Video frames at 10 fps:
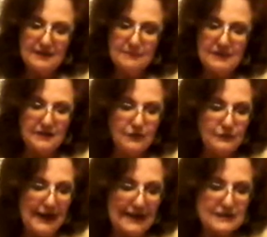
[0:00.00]
but in a
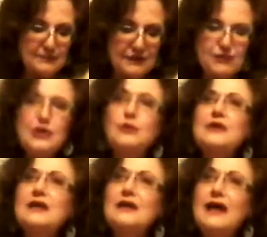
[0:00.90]
raspy,
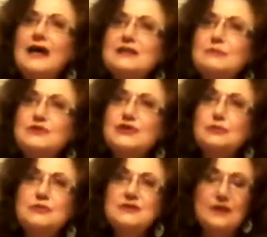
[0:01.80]
choking gasp, and she
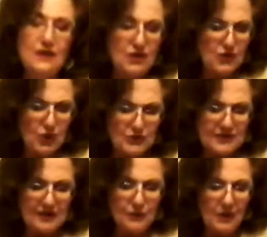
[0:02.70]
was
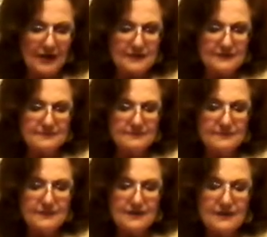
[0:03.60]
ghostly white.
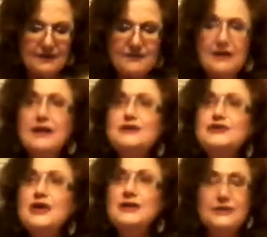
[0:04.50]
Then I
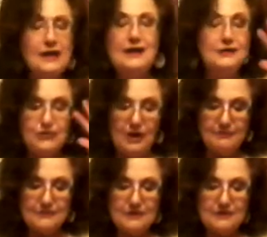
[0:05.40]
shuddered and I
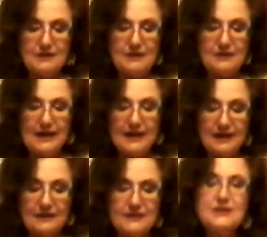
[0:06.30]
jumped. Like
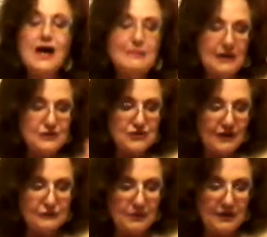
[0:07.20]
the time I'd
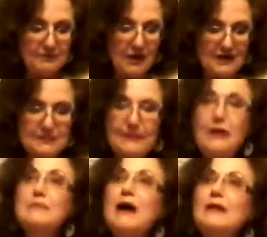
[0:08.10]
shoved one of Ma's
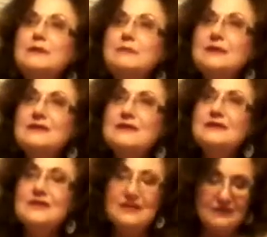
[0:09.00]
bobby pins
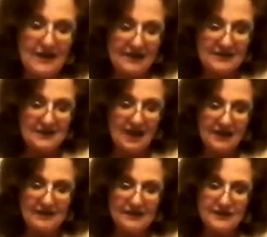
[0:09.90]
into the light
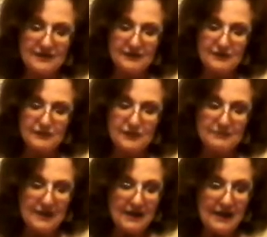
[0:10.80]
socket in the living
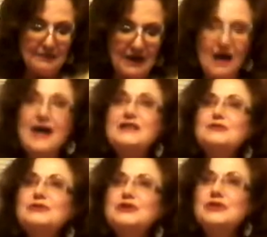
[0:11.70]
room, and my
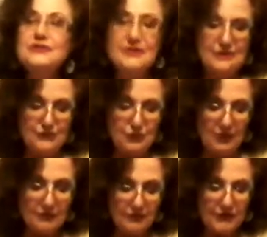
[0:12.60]
eyes returned to their
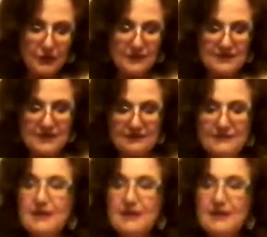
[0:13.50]
normal focus, and